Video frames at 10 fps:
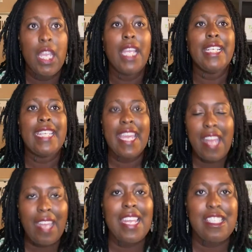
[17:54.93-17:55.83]
Get
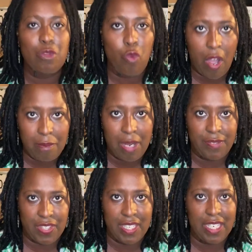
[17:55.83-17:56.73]
at least 1
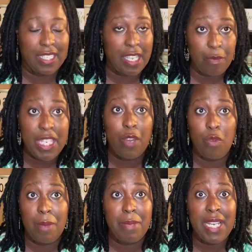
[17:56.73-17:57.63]
month in there. Can we get
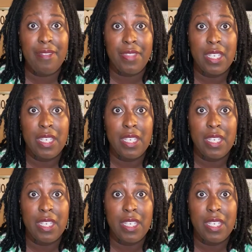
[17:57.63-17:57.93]
1 month?